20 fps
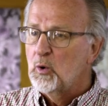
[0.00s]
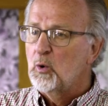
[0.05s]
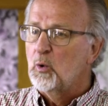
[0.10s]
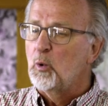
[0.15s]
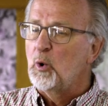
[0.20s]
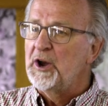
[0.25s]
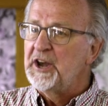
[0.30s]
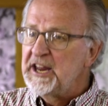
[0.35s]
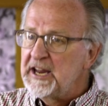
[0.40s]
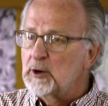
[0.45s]

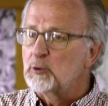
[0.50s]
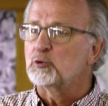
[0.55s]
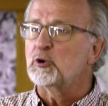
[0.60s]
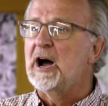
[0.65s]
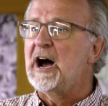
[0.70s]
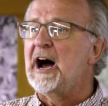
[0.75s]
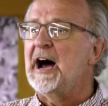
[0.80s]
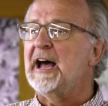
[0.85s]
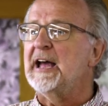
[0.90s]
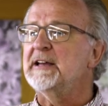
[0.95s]
When he
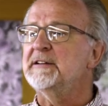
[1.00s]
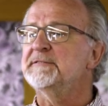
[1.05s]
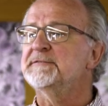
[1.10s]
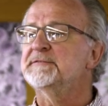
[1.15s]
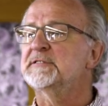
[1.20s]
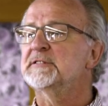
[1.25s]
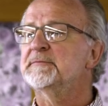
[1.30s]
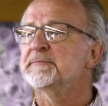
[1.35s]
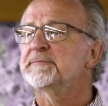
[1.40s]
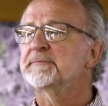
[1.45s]

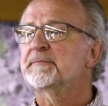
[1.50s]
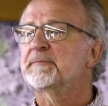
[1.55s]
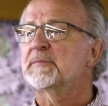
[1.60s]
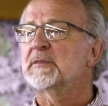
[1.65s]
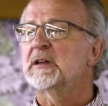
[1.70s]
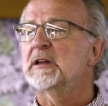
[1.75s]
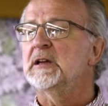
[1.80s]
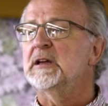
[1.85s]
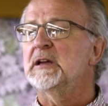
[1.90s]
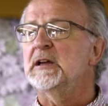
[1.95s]
arrived,
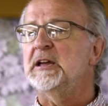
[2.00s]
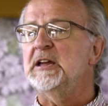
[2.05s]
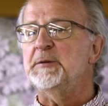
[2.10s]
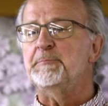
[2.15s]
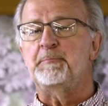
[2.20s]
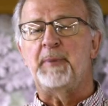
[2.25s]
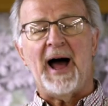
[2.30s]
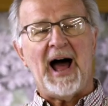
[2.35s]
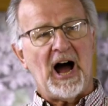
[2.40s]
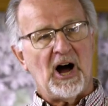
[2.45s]
he
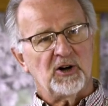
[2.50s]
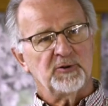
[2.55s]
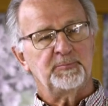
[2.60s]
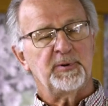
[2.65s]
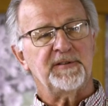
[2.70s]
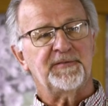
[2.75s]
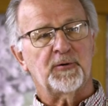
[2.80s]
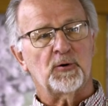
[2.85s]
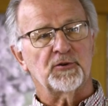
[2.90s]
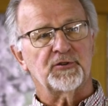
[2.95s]
bowed
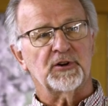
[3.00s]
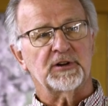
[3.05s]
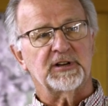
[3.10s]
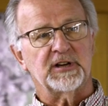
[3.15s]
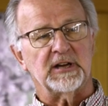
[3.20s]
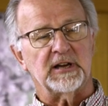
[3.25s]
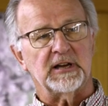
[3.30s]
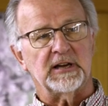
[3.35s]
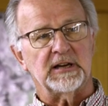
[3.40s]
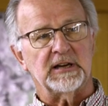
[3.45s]
before the
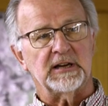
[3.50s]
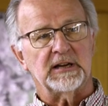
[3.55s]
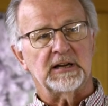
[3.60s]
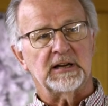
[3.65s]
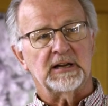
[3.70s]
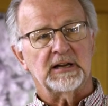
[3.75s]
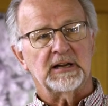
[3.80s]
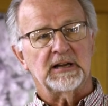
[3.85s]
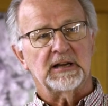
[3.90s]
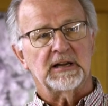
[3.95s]
king,
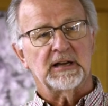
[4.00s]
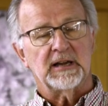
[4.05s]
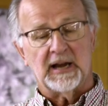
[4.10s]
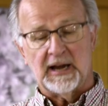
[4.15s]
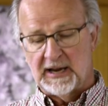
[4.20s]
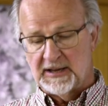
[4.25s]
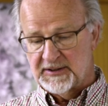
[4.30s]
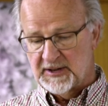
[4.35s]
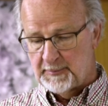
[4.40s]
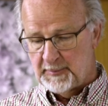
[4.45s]

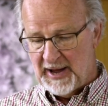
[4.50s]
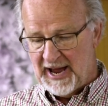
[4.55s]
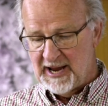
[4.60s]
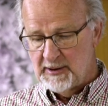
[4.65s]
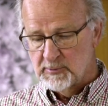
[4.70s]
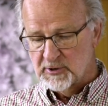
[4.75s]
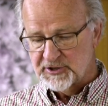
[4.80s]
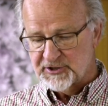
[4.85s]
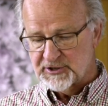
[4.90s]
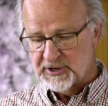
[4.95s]
and the
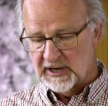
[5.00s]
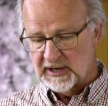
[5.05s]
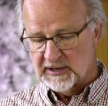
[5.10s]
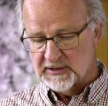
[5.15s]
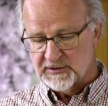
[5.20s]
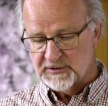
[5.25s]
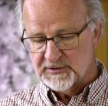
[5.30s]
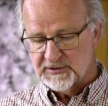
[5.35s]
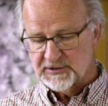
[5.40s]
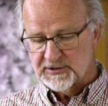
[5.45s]
Bible
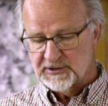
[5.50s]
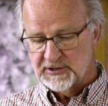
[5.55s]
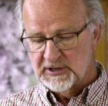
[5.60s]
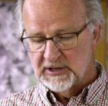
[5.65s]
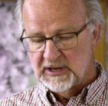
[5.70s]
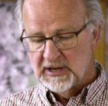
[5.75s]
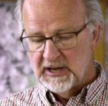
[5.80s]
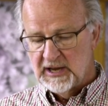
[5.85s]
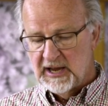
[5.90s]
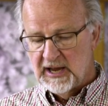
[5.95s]
says,
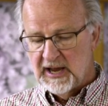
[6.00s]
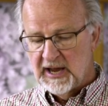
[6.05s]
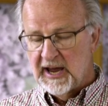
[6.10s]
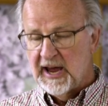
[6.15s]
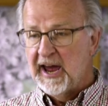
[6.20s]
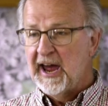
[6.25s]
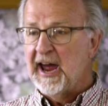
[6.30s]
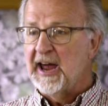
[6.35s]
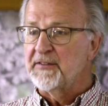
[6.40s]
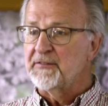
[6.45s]

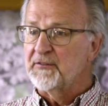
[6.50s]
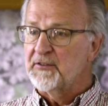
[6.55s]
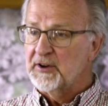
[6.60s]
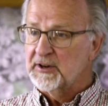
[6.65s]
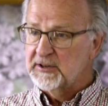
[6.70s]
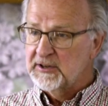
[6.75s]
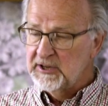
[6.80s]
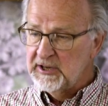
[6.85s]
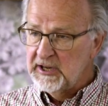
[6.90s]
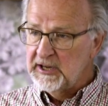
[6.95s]
and
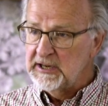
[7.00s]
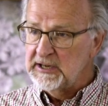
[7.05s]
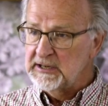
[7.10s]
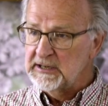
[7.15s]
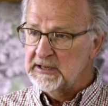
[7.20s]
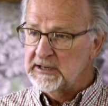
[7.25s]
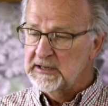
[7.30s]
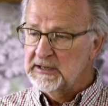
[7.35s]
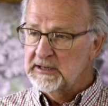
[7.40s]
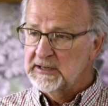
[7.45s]
the
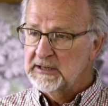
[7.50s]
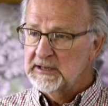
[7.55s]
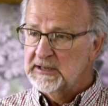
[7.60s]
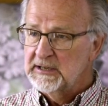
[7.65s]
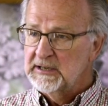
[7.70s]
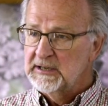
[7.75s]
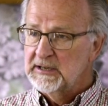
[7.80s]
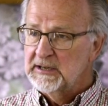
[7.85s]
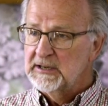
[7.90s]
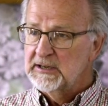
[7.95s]
king
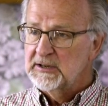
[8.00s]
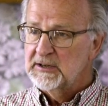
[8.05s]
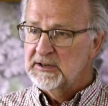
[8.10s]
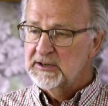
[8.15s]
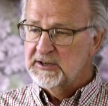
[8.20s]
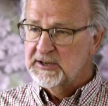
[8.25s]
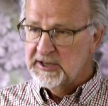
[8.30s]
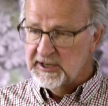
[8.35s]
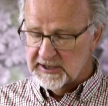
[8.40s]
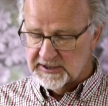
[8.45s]

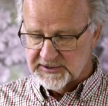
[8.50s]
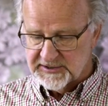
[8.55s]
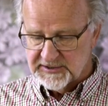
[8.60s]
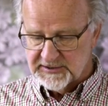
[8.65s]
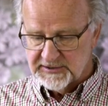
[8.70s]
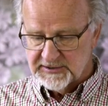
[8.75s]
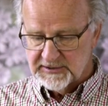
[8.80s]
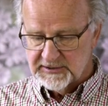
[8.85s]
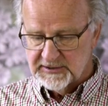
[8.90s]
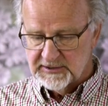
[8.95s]

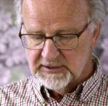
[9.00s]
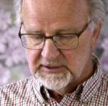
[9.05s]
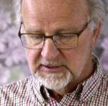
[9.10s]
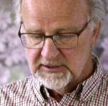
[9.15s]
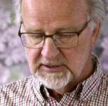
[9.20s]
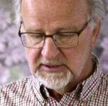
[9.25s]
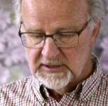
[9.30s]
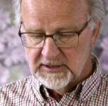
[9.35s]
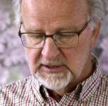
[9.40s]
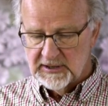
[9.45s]
kissed
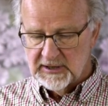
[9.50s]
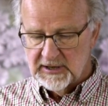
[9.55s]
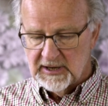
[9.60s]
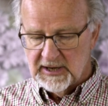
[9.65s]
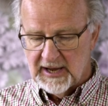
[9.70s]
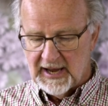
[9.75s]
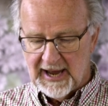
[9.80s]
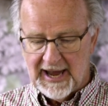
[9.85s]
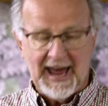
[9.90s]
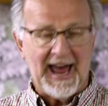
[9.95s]

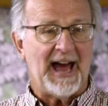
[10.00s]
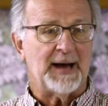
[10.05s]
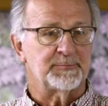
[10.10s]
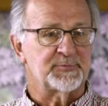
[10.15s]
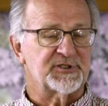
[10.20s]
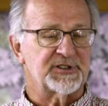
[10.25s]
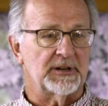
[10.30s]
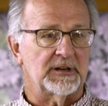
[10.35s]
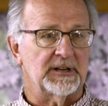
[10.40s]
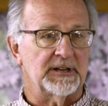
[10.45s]

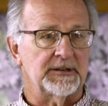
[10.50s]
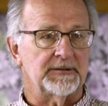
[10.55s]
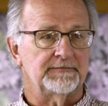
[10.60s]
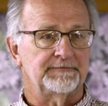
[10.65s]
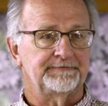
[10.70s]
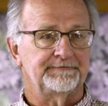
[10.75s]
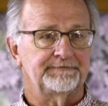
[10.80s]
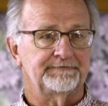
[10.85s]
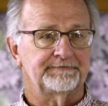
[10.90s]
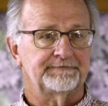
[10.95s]
Absalom.
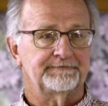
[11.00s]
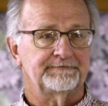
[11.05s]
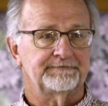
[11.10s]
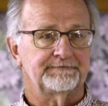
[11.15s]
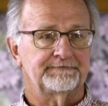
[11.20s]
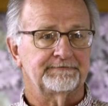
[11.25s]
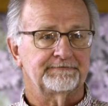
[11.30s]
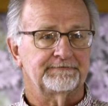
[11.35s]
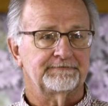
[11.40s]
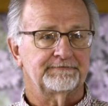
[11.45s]

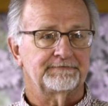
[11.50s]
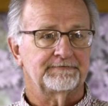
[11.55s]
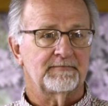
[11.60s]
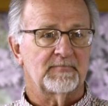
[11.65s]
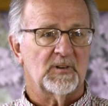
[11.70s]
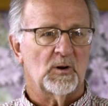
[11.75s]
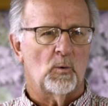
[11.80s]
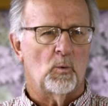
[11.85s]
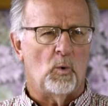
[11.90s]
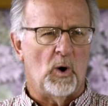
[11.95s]

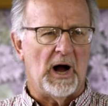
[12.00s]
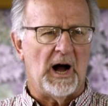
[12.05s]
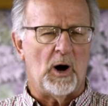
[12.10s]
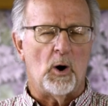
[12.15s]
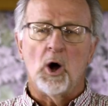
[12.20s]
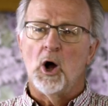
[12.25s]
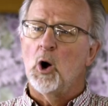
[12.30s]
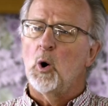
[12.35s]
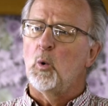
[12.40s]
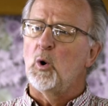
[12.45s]

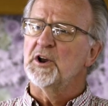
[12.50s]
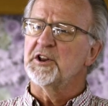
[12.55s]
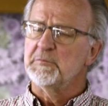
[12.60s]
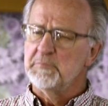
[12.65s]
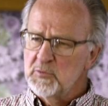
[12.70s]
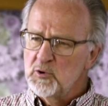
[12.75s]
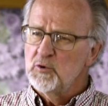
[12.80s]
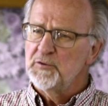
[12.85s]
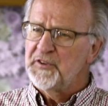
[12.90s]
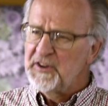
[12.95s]
Wow, what a
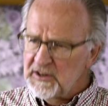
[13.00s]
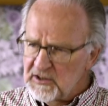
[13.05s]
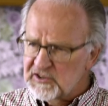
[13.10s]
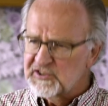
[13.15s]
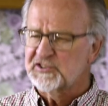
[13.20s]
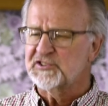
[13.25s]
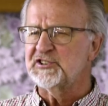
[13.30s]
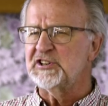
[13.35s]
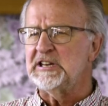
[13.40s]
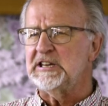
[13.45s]
moving
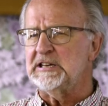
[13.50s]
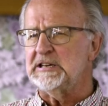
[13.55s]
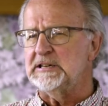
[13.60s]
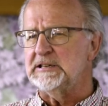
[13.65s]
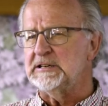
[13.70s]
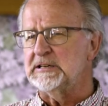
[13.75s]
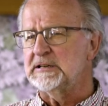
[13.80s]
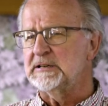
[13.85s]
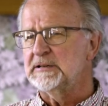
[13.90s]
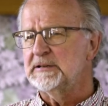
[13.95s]

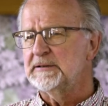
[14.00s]
scene.